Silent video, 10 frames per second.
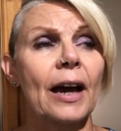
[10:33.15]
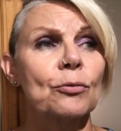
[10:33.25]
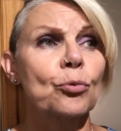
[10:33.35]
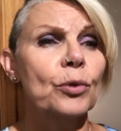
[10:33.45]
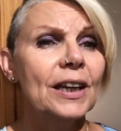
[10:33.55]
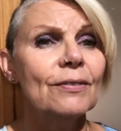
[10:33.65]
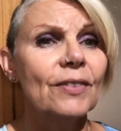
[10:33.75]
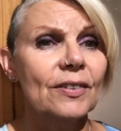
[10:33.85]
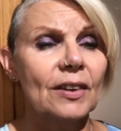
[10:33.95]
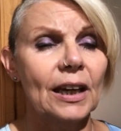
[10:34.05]
and
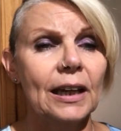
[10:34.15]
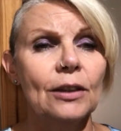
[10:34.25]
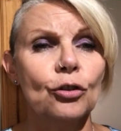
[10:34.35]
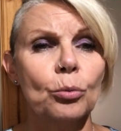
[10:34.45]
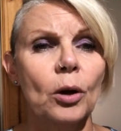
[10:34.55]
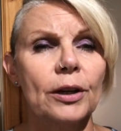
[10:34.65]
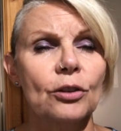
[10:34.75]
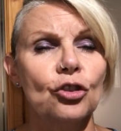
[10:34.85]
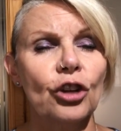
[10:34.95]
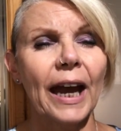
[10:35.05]
revisit each one
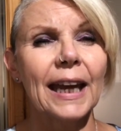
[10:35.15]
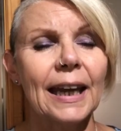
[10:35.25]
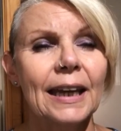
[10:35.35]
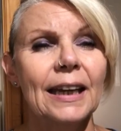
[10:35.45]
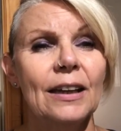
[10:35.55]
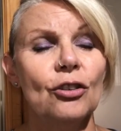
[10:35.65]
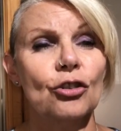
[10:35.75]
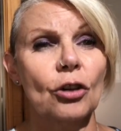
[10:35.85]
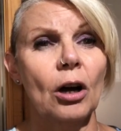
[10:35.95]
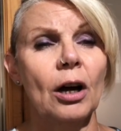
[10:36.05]
and check in
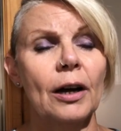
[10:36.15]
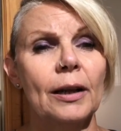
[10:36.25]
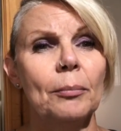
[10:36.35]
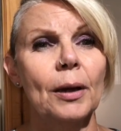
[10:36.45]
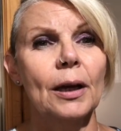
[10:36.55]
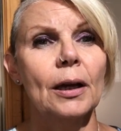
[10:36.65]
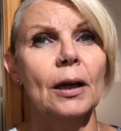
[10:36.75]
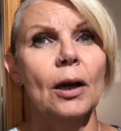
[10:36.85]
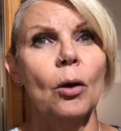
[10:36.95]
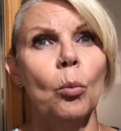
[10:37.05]
each time
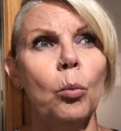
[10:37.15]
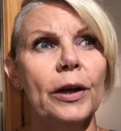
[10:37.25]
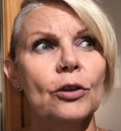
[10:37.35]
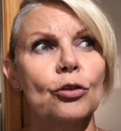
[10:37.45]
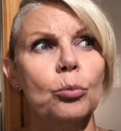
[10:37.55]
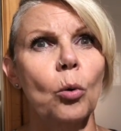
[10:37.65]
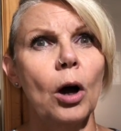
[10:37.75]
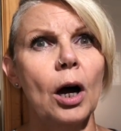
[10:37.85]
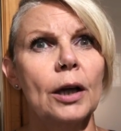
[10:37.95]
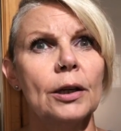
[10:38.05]
which
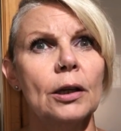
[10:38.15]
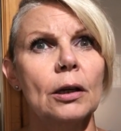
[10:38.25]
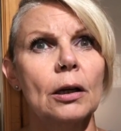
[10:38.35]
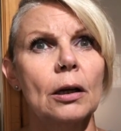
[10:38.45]
one